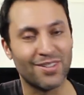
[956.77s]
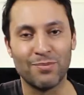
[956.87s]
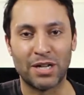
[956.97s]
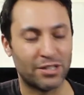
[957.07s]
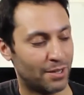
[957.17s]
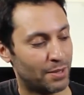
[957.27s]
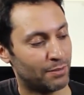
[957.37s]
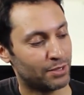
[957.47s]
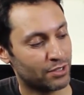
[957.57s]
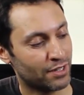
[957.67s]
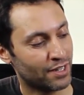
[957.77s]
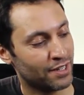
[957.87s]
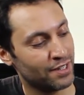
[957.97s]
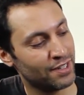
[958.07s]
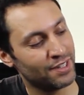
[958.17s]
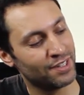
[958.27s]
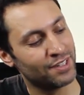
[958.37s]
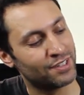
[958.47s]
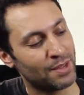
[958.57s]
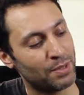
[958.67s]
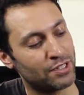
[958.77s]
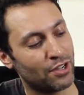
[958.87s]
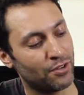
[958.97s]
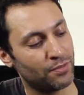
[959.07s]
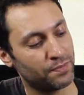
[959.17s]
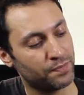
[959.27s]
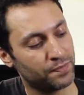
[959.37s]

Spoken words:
Mucked it up there. Let me start again. Semitone,